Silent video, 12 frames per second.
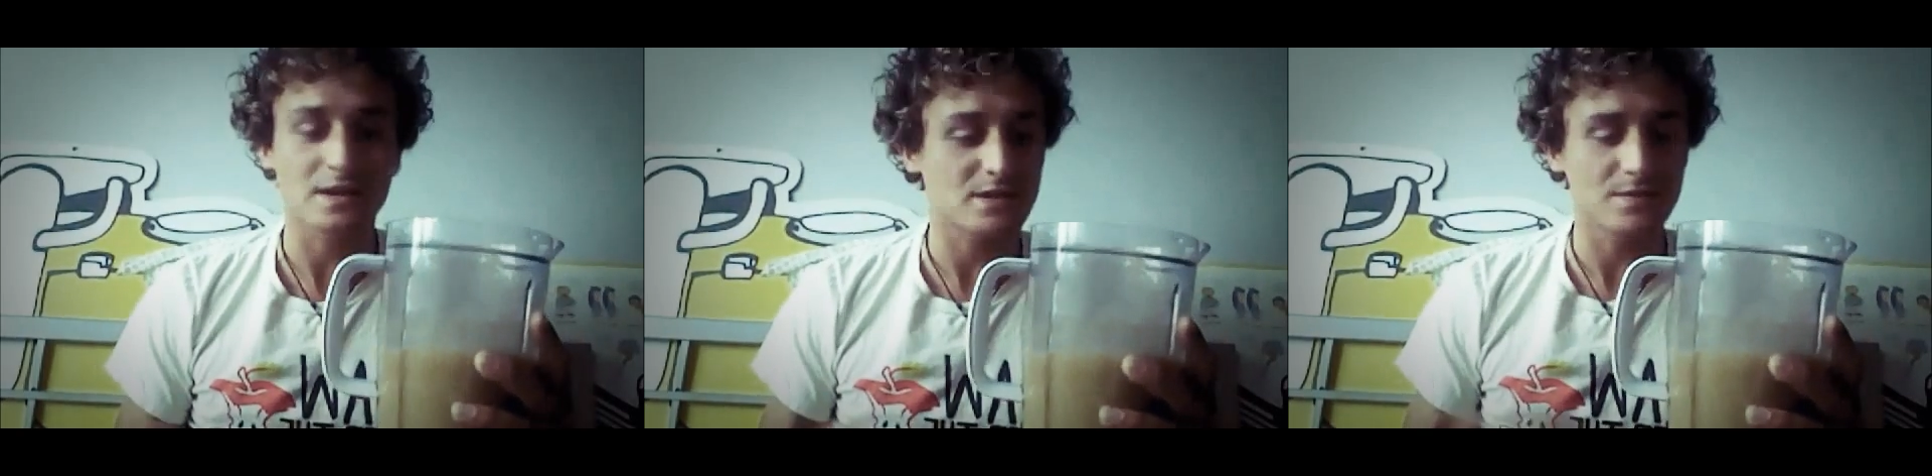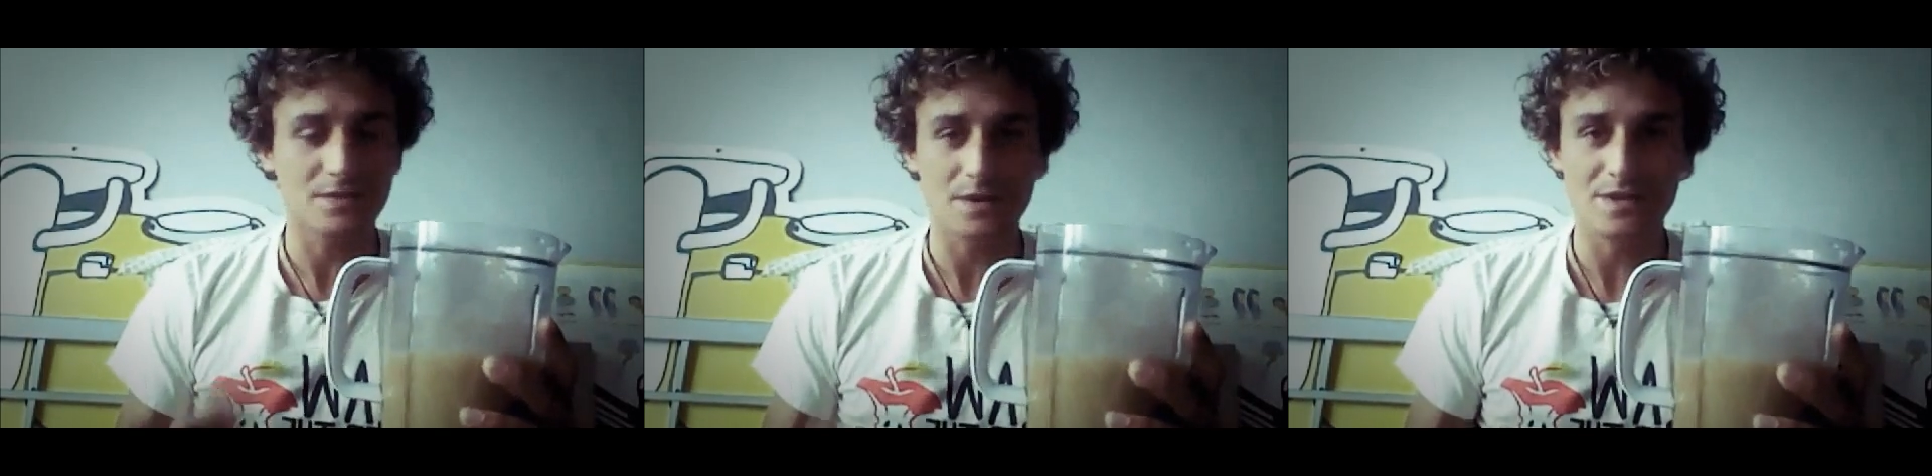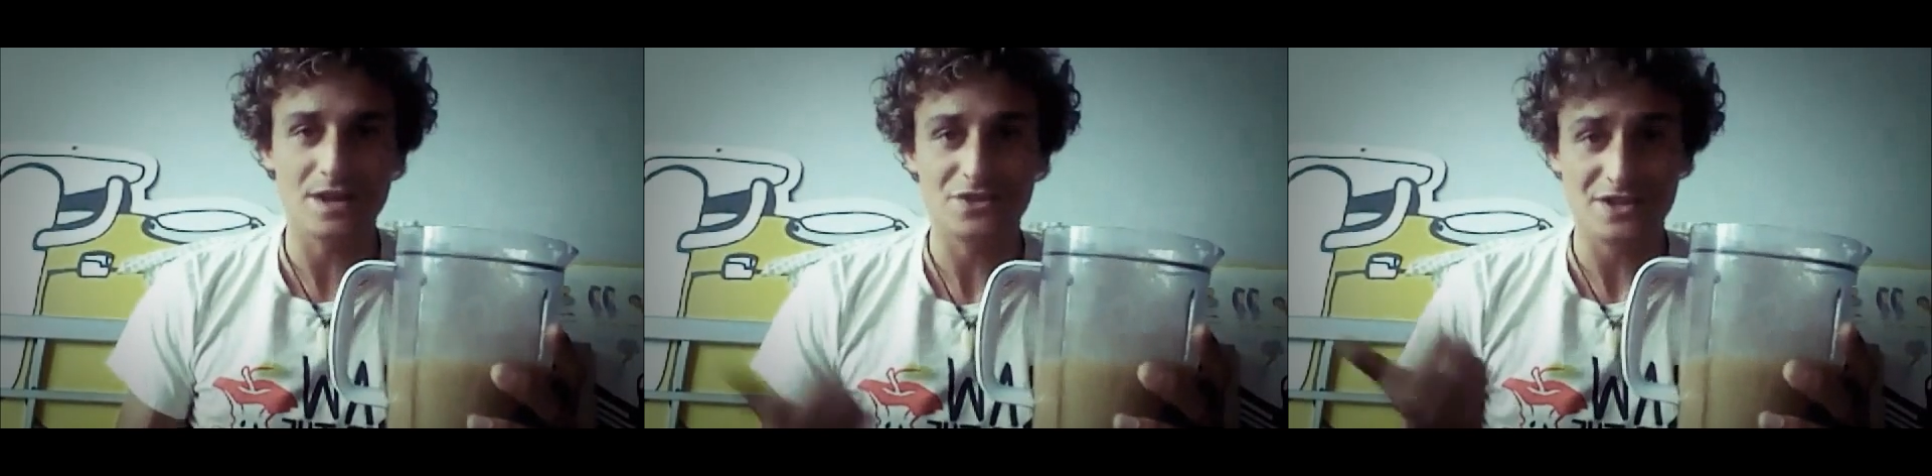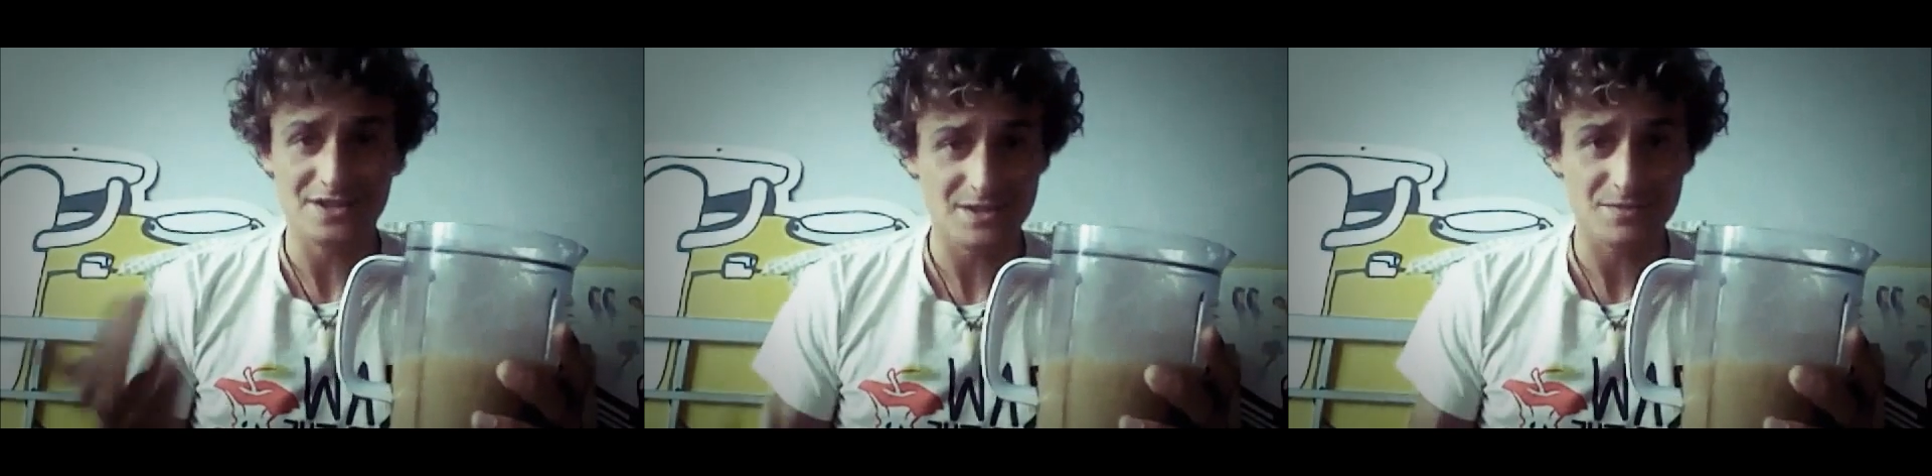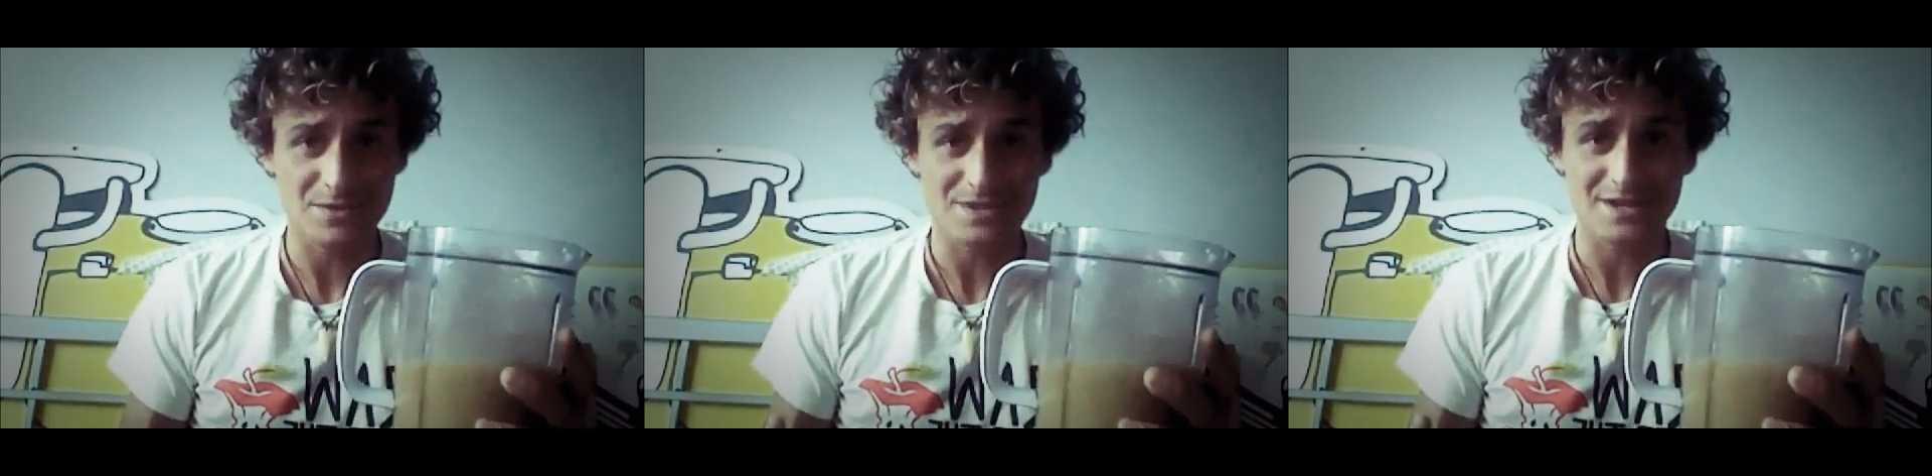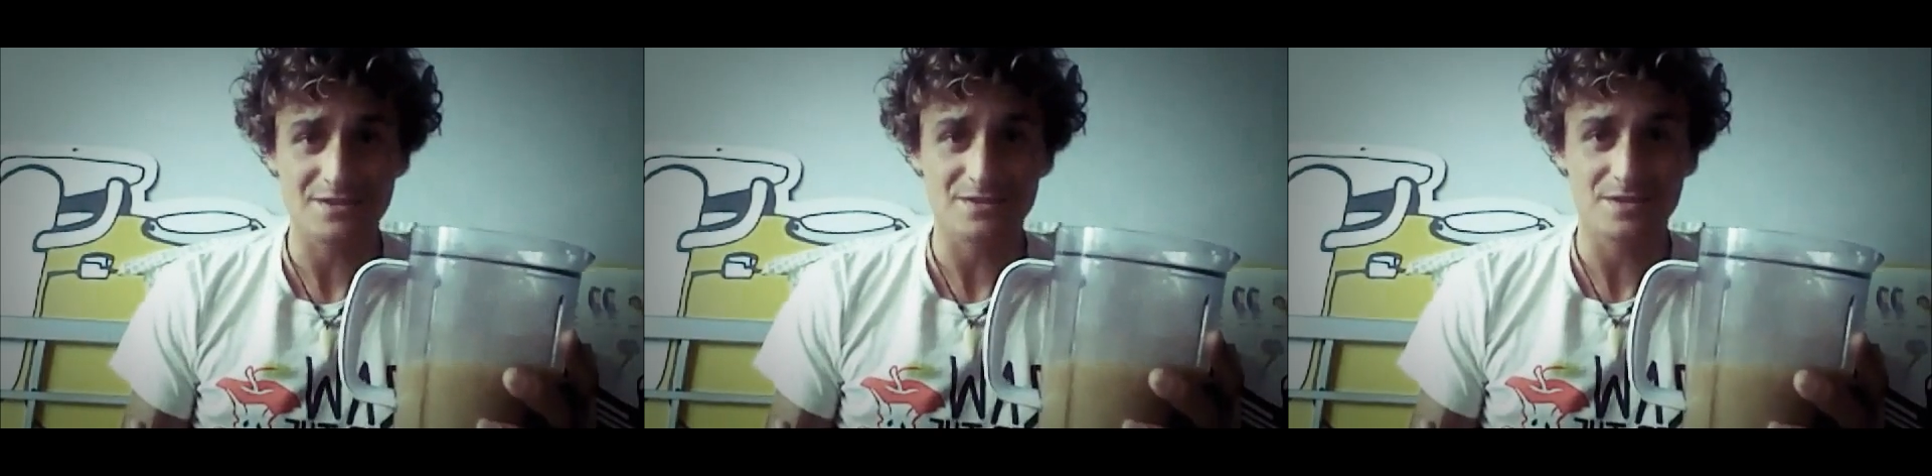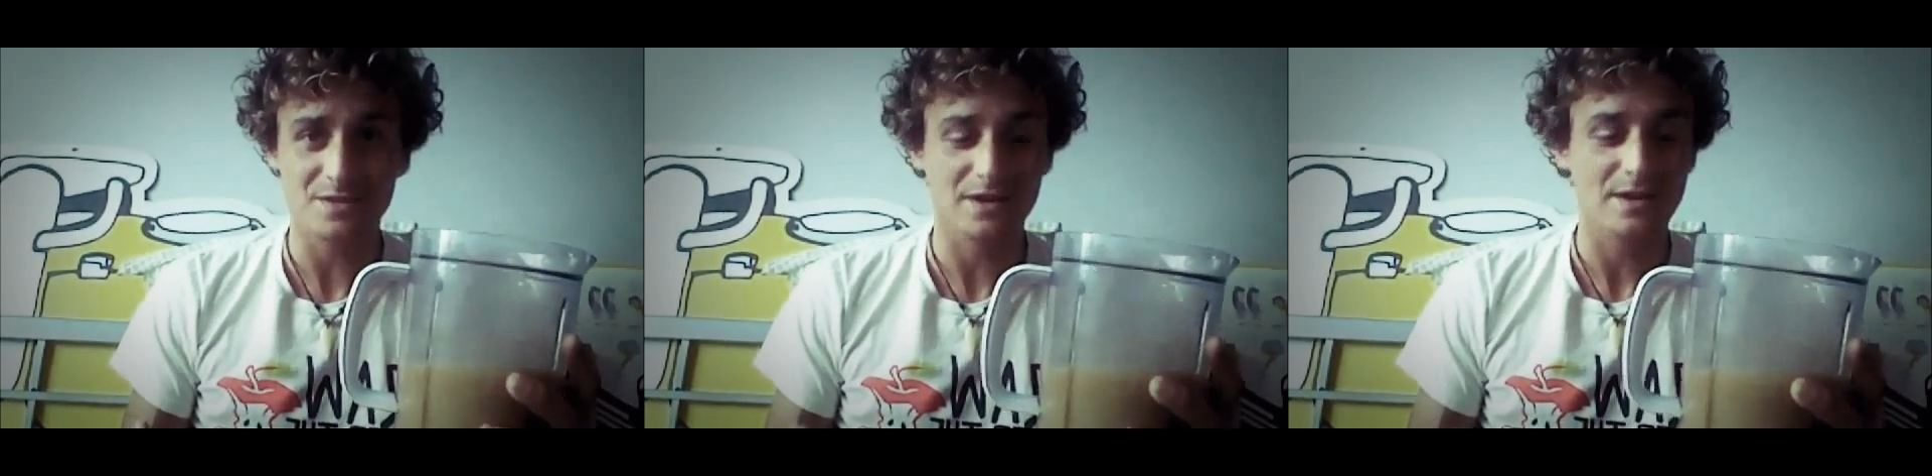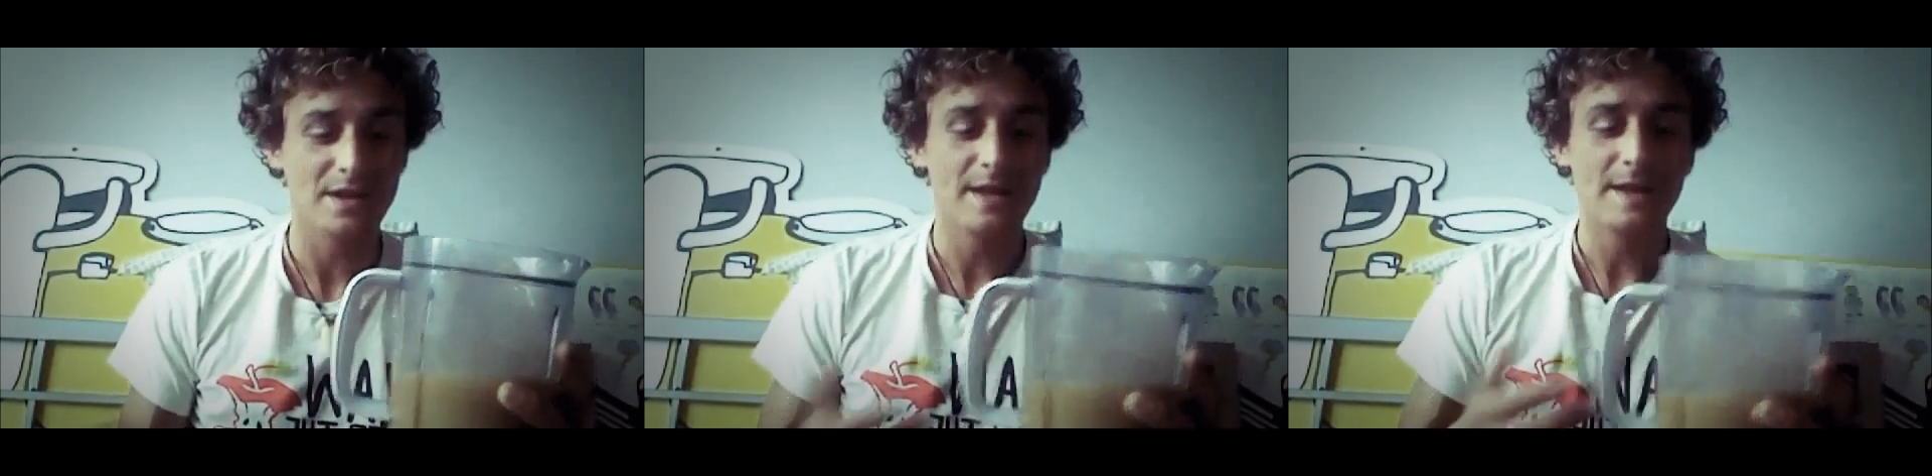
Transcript: sometimes lunch and sometimes dinner as well.